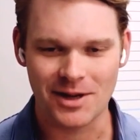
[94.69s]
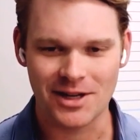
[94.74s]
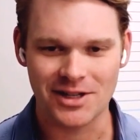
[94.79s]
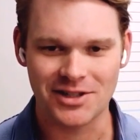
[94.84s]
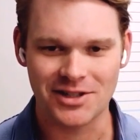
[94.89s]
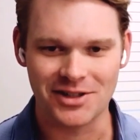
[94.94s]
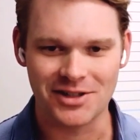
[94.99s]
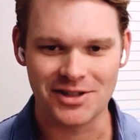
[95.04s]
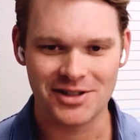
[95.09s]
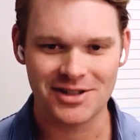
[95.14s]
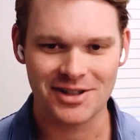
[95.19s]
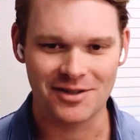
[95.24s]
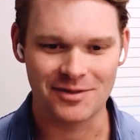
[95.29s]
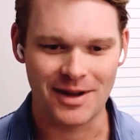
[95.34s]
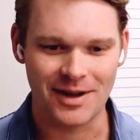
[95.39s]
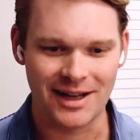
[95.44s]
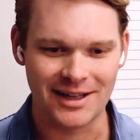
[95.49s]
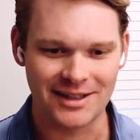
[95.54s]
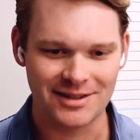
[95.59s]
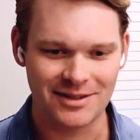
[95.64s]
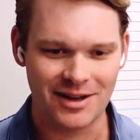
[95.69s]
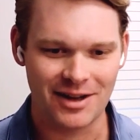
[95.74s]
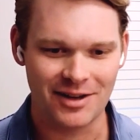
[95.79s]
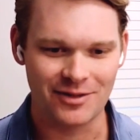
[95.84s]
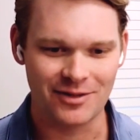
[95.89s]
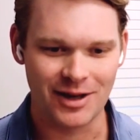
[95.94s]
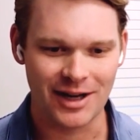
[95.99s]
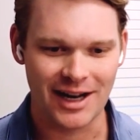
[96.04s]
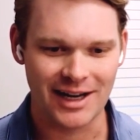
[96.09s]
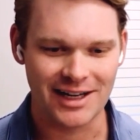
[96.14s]
use of
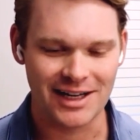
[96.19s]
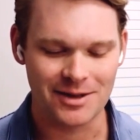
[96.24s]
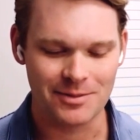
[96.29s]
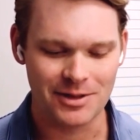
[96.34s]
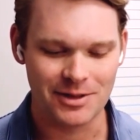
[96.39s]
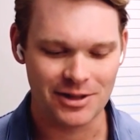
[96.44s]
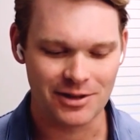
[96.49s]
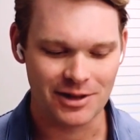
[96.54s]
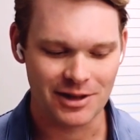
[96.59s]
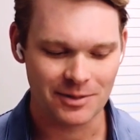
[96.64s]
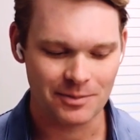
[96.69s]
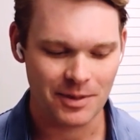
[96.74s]
what I need to be doing.